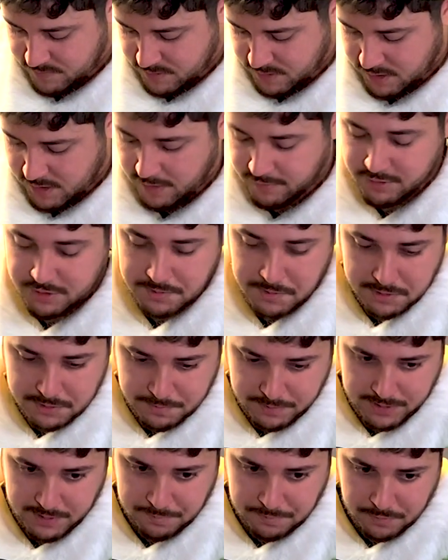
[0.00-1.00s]
it covers most
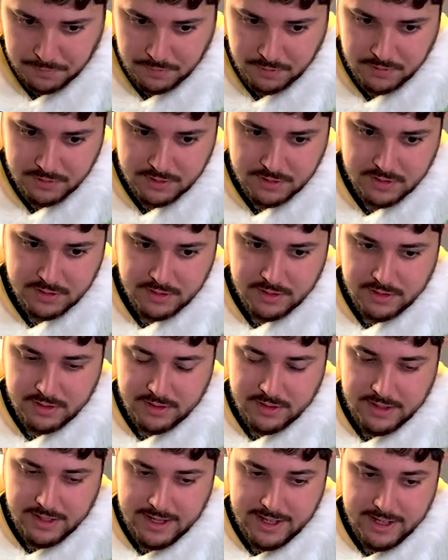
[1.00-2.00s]
people,
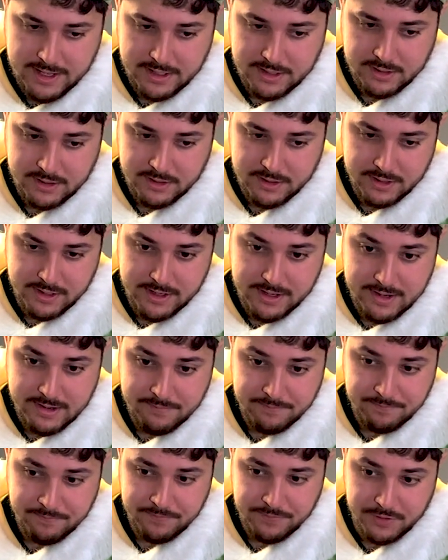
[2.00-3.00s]
and
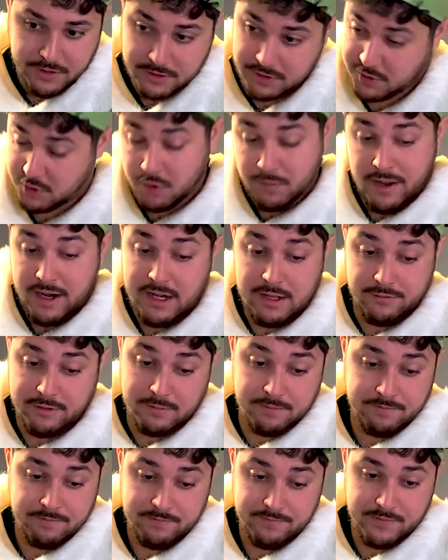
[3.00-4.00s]
there's too many of
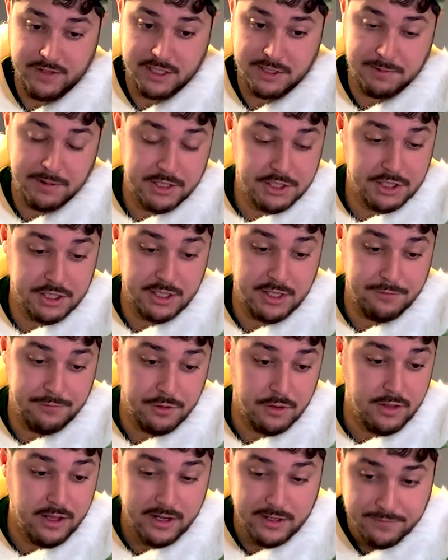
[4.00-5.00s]
them. Especially if you're
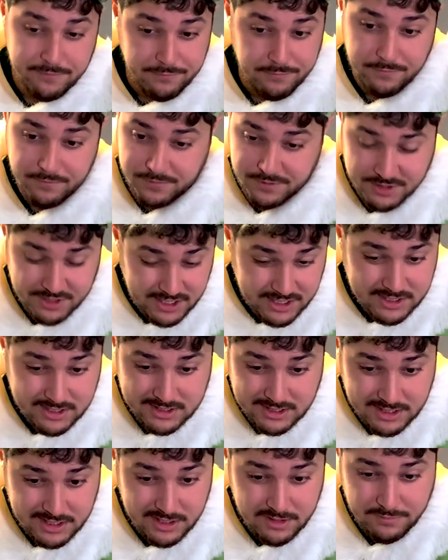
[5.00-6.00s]
like a 6
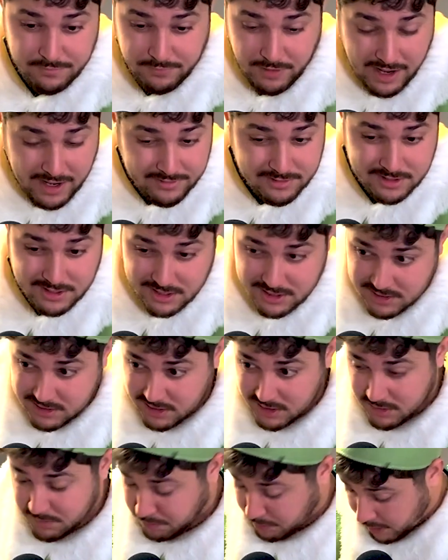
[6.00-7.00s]
seed, 5, 6
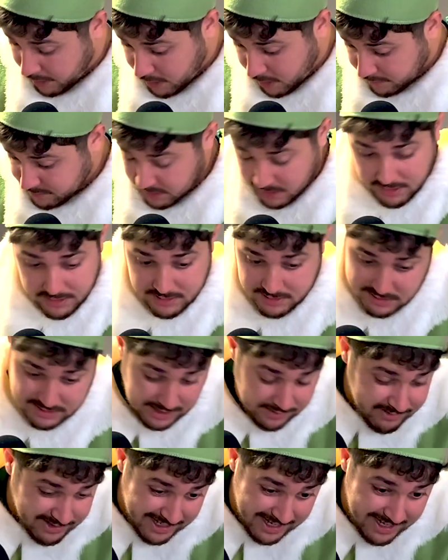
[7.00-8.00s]
seed in playoffs,
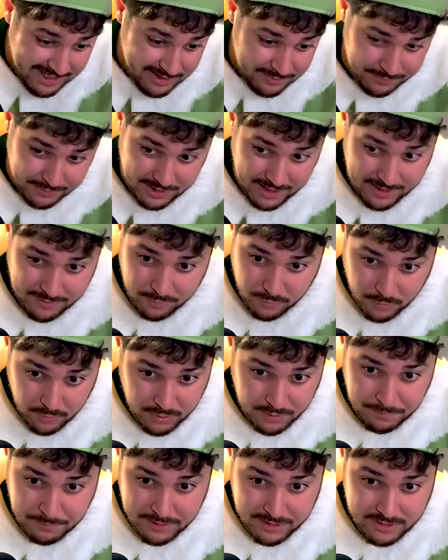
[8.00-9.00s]
7, 8. If you got a really
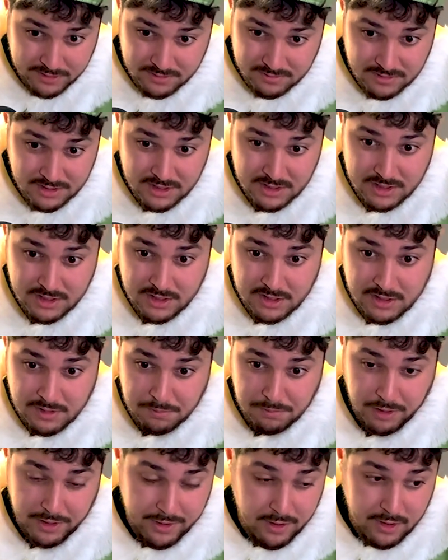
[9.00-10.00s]
big
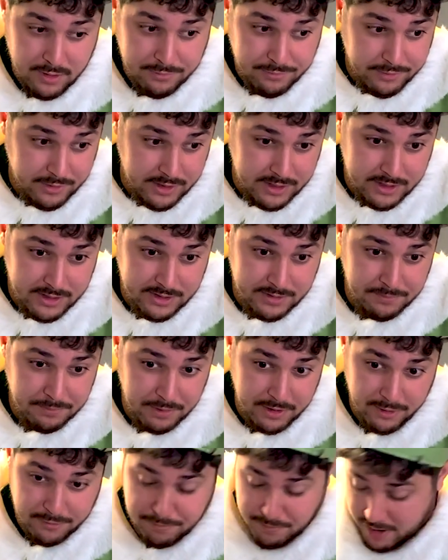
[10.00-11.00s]

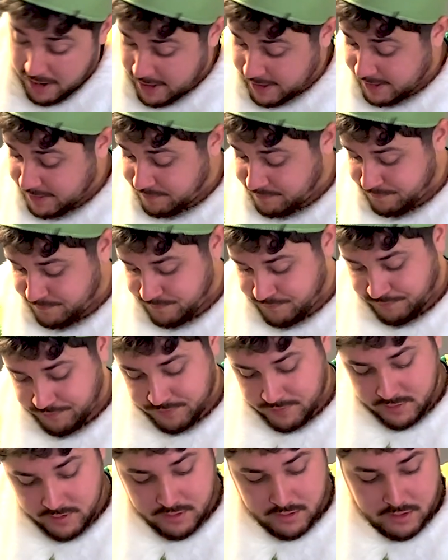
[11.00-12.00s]
playoff bracket,
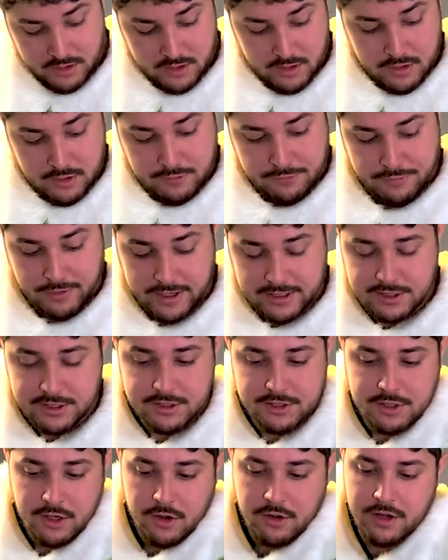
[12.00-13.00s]
flex to
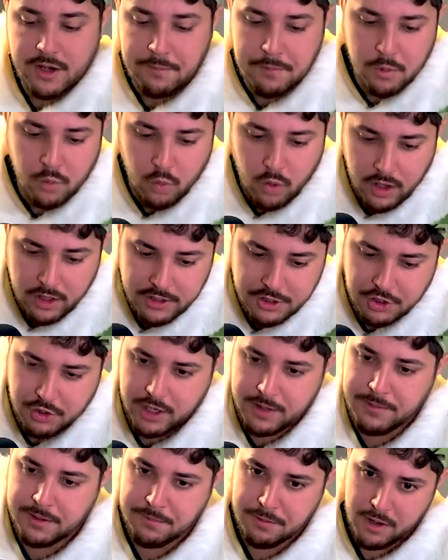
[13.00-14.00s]
start number 1, Trey
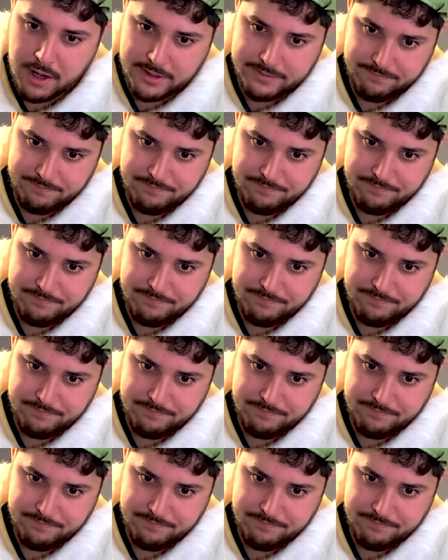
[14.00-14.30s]
McBride.